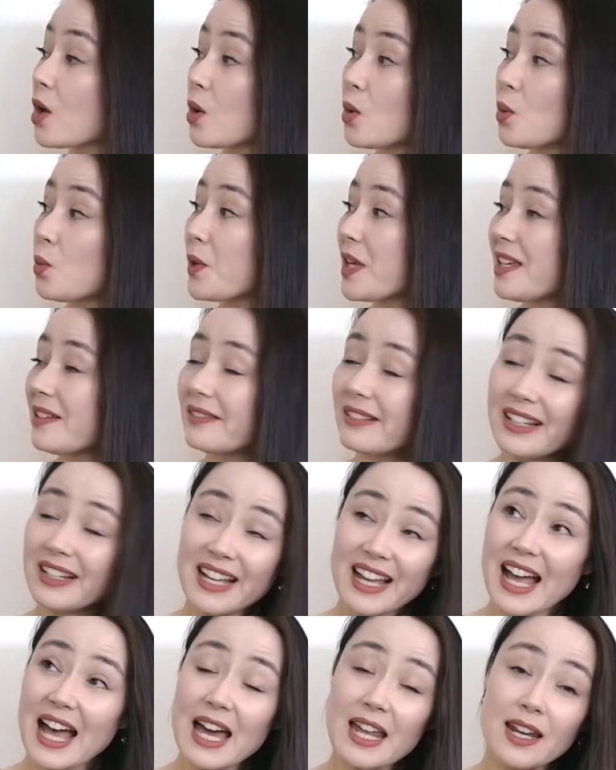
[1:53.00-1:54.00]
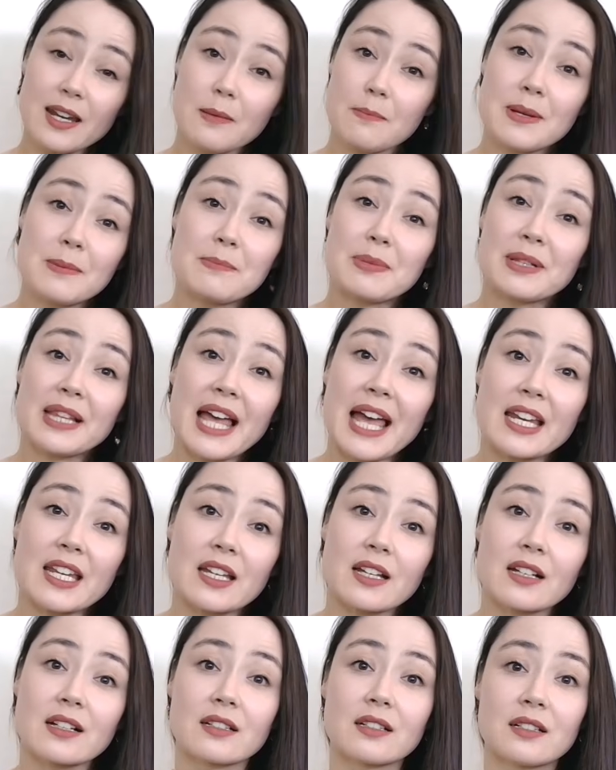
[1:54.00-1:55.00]
We hadn't been
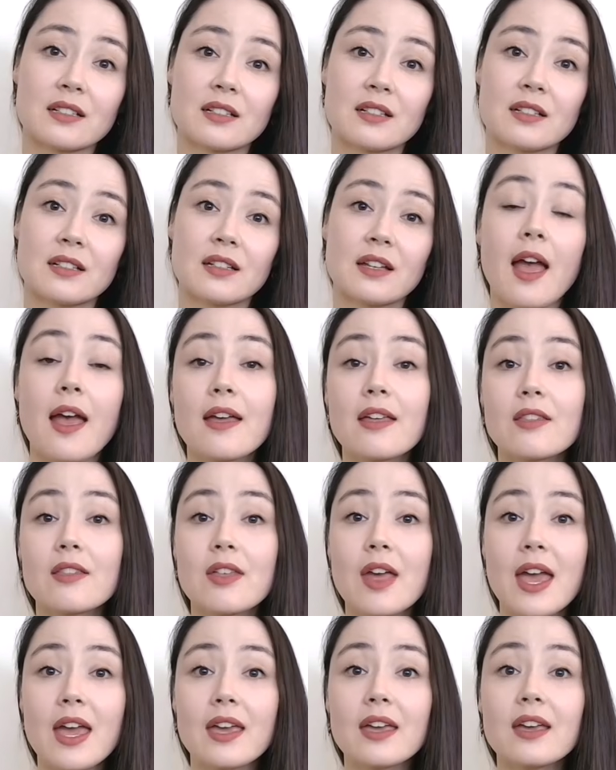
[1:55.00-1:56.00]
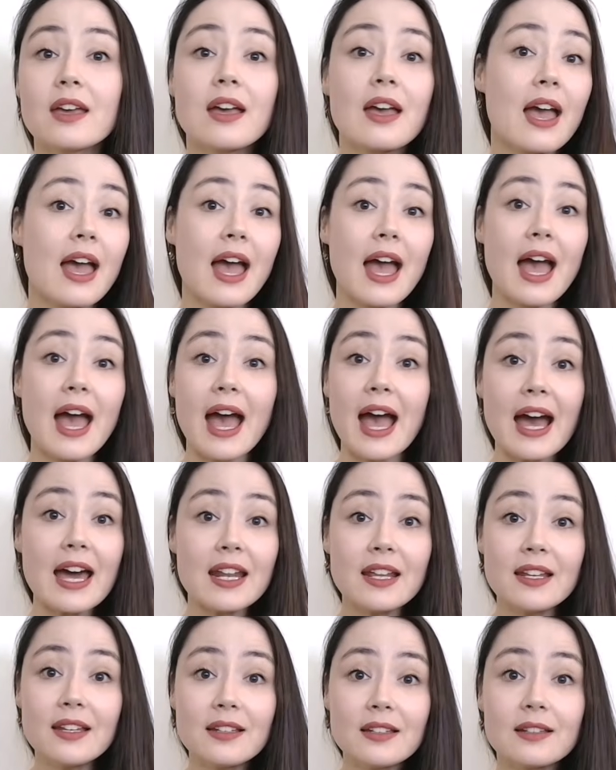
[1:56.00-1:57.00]
planning. They
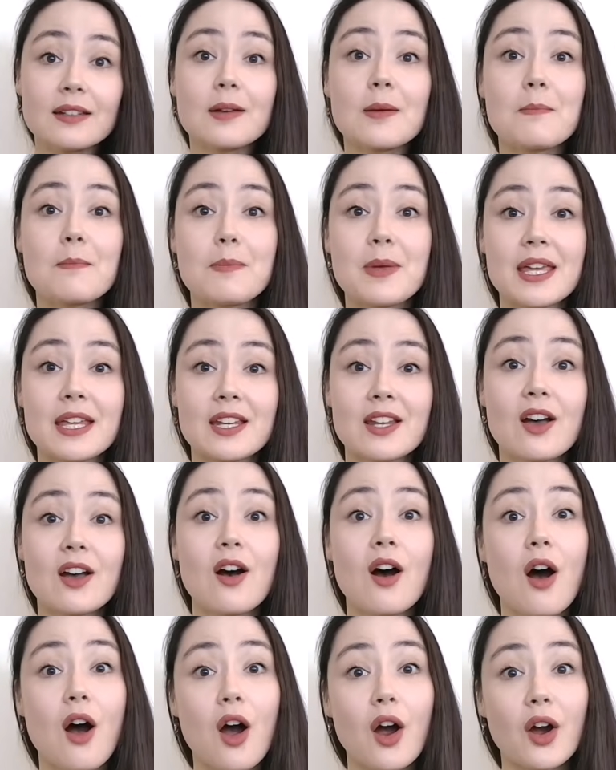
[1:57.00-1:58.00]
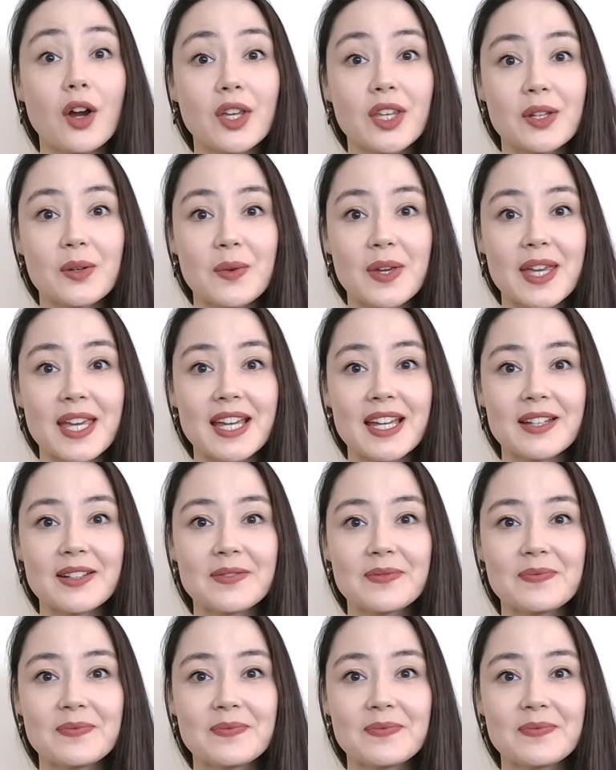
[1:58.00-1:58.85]
hadn't been arguing.